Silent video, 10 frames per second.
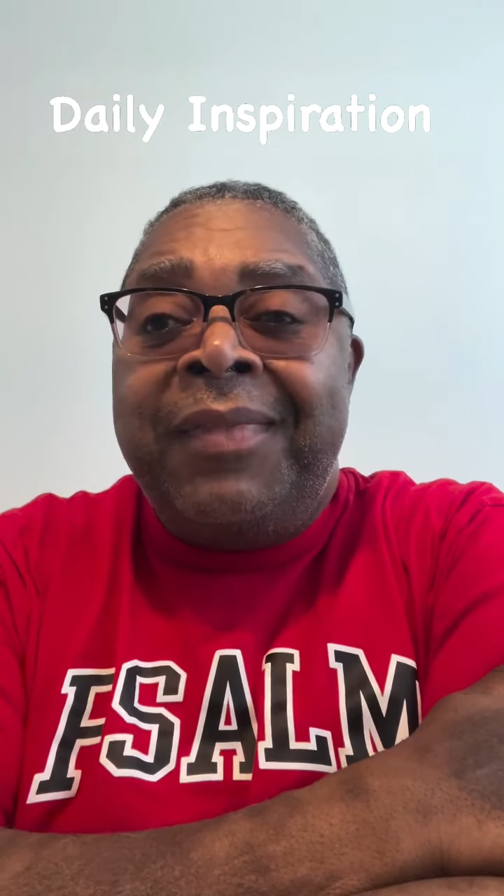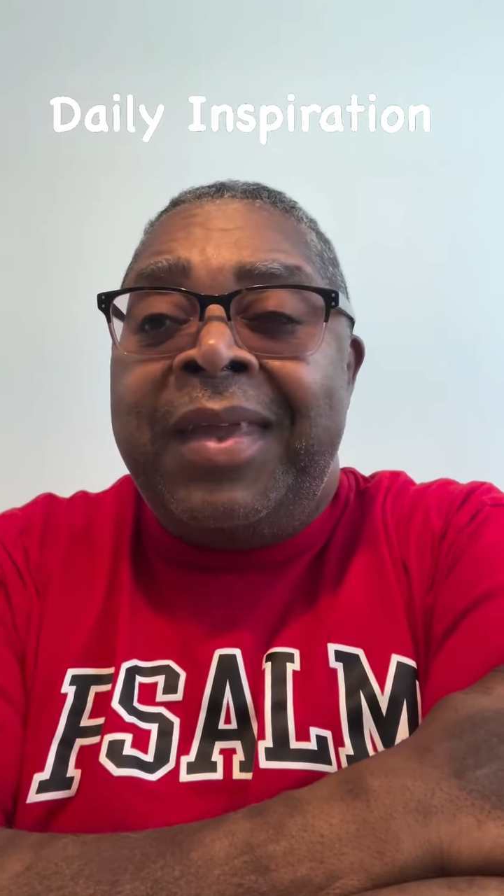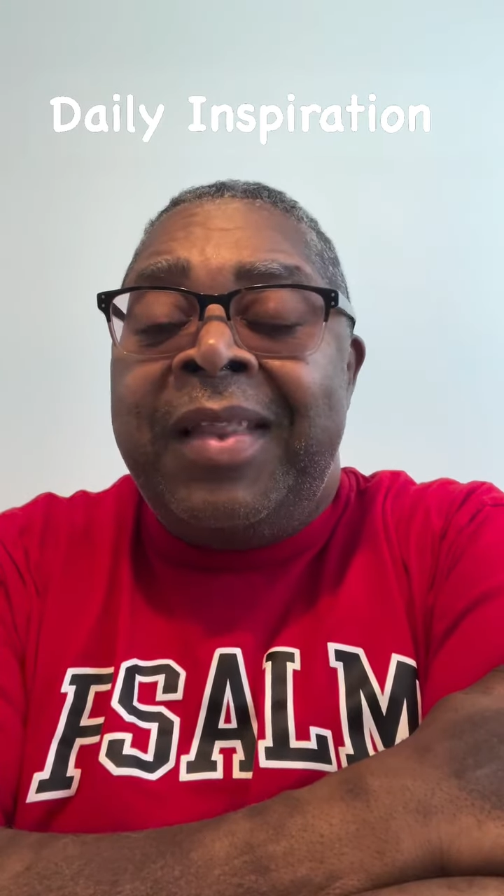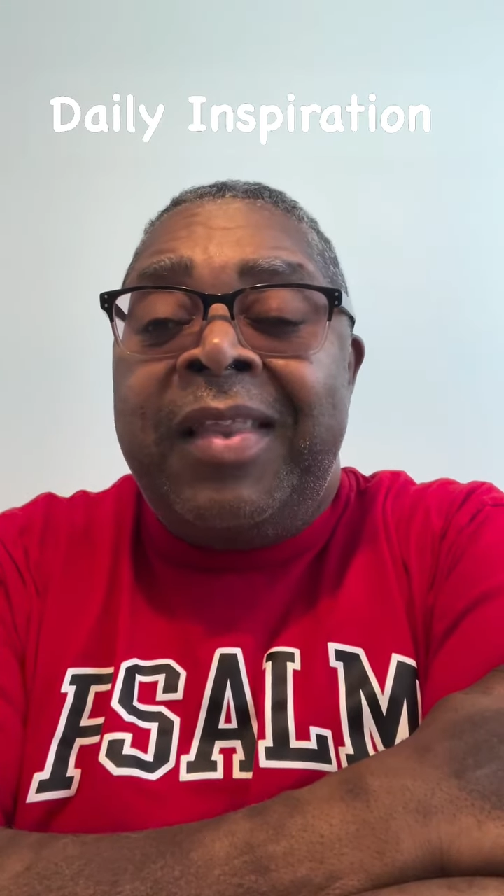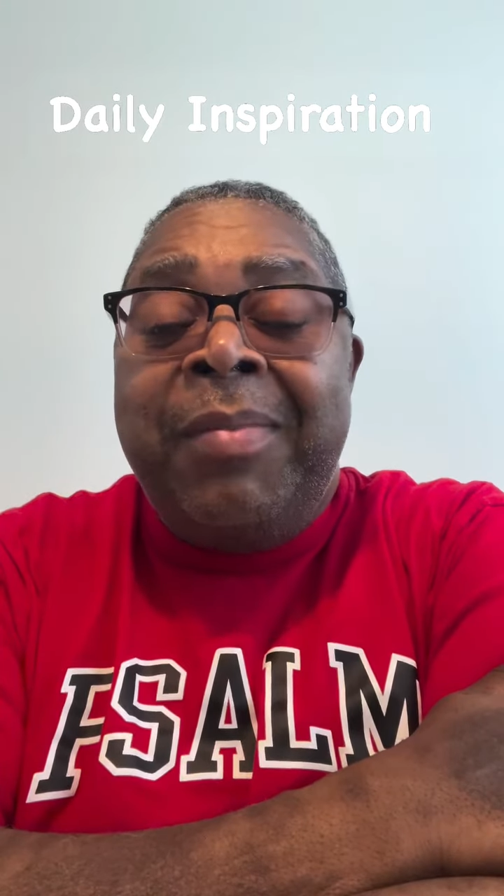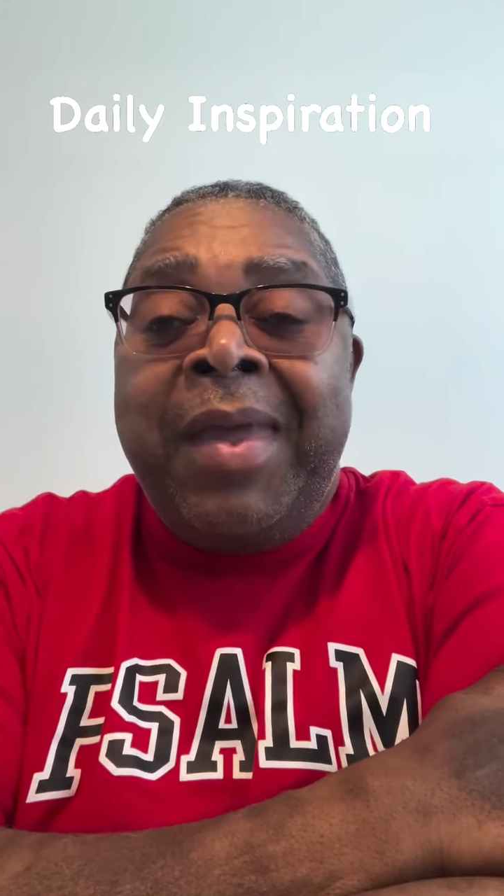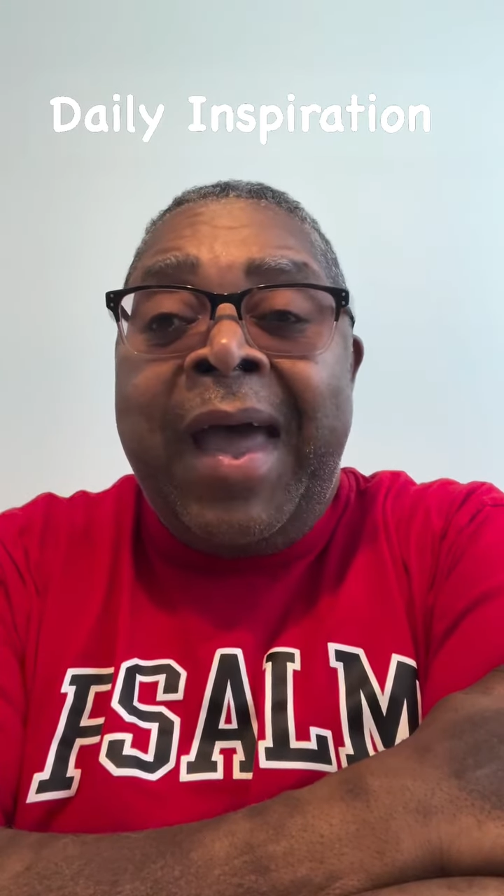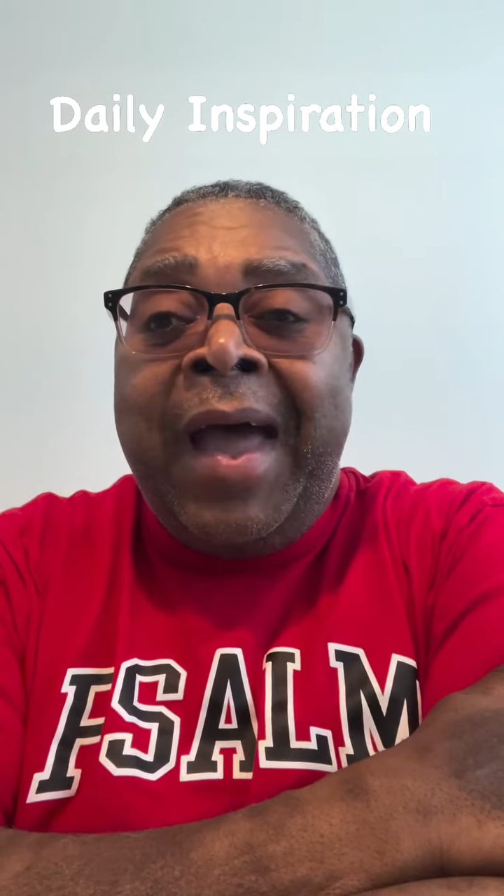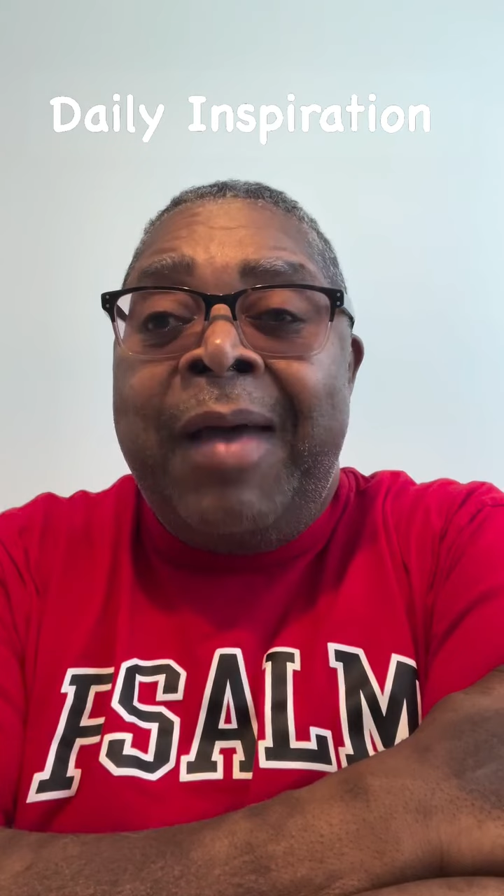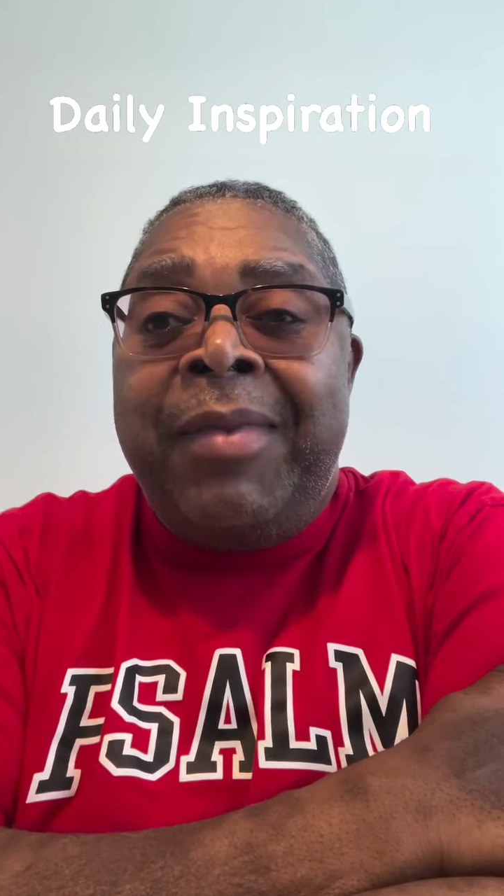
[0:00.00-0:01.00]
get thee
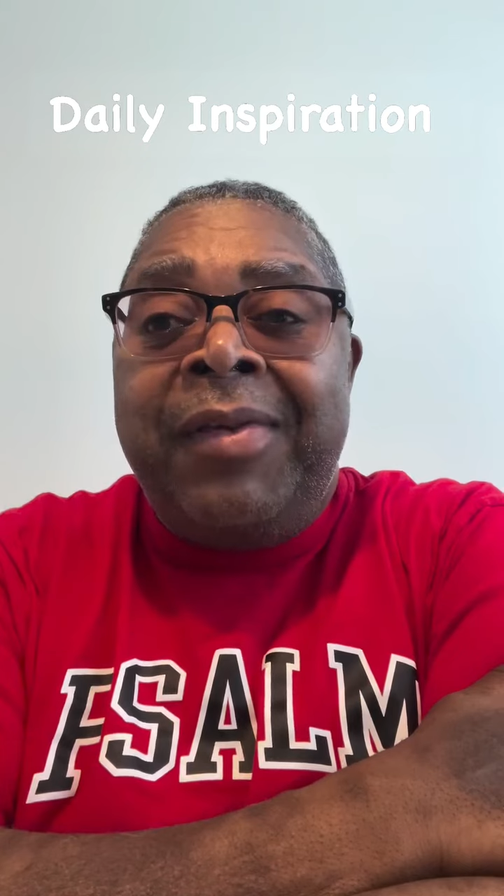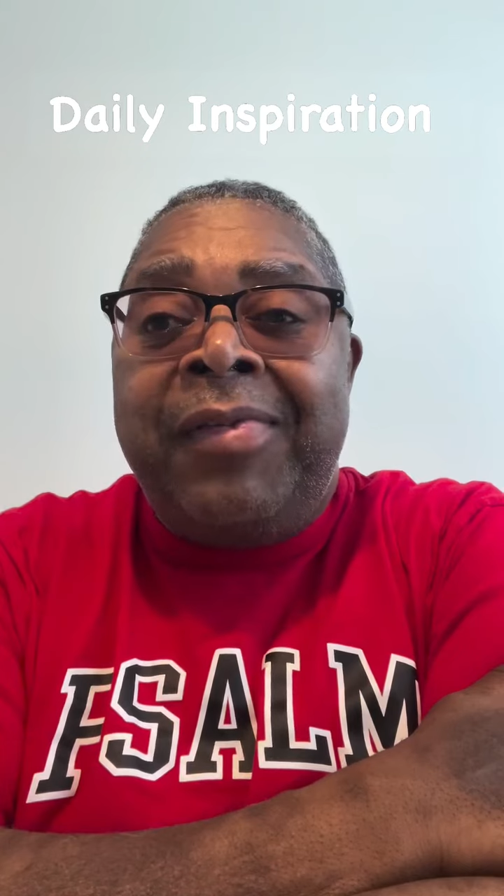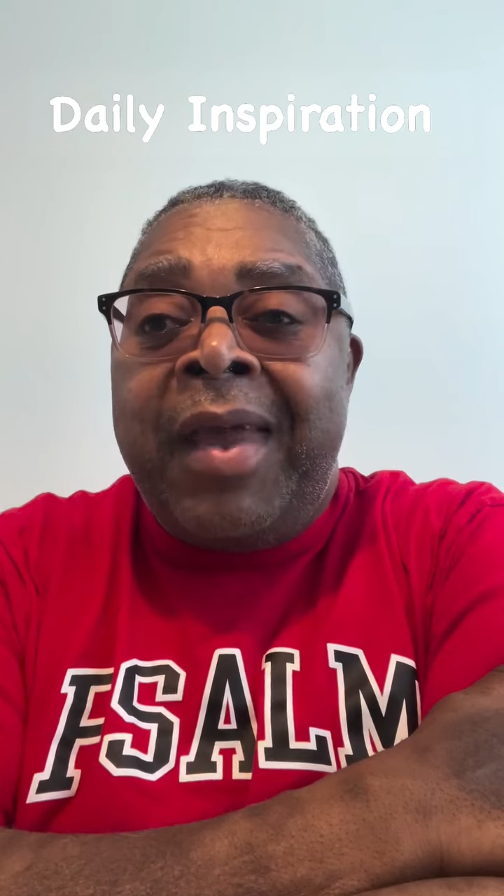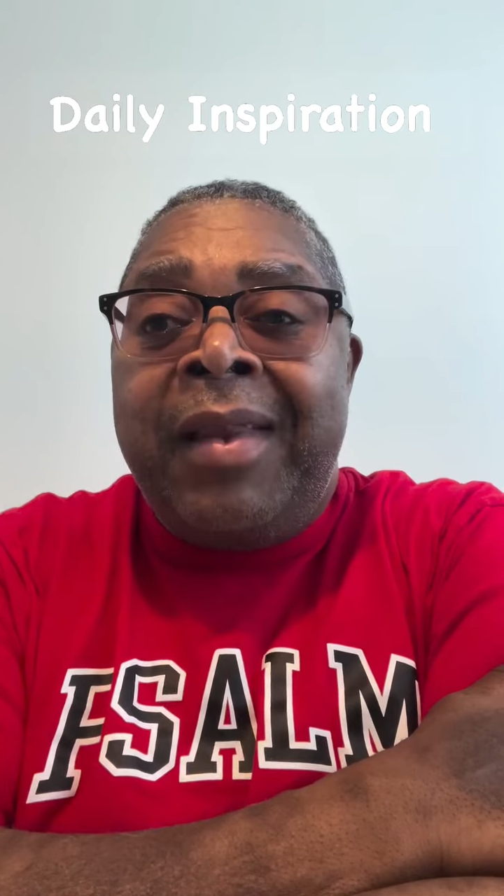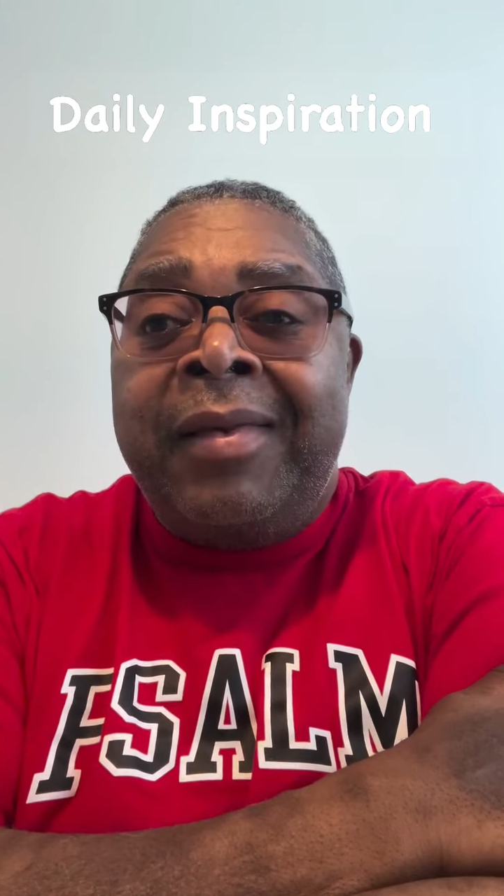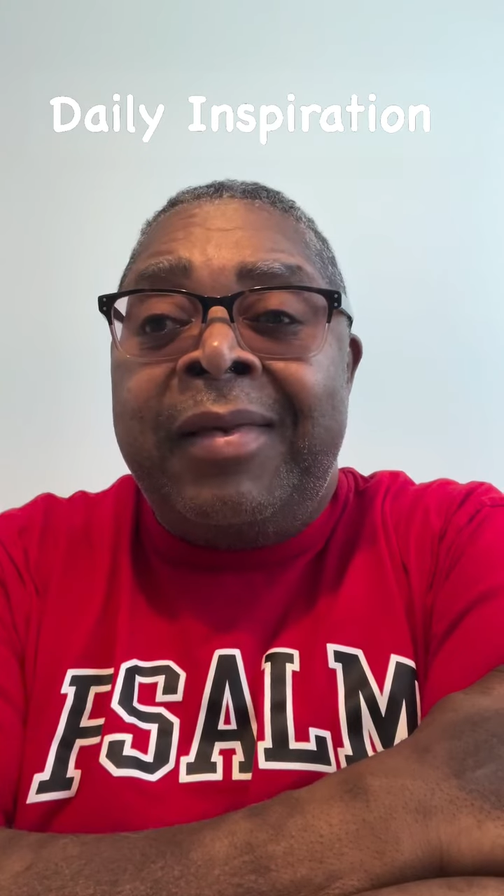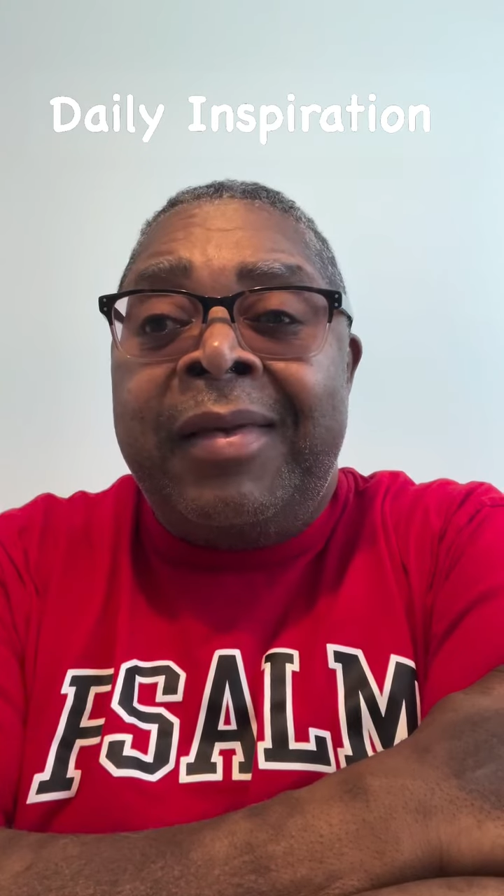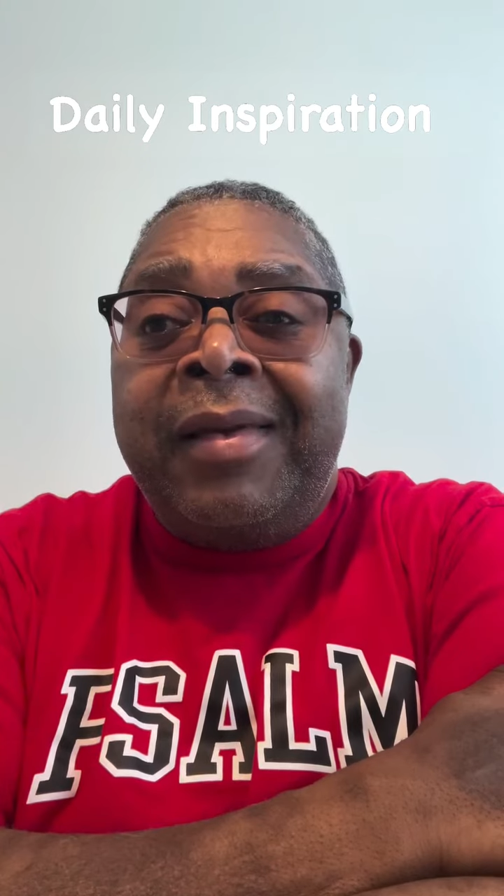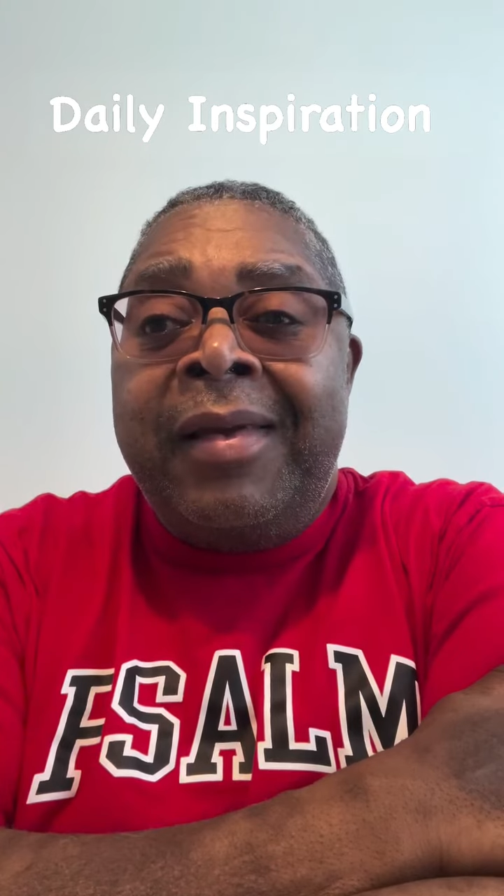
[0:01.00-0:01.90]
behind me satan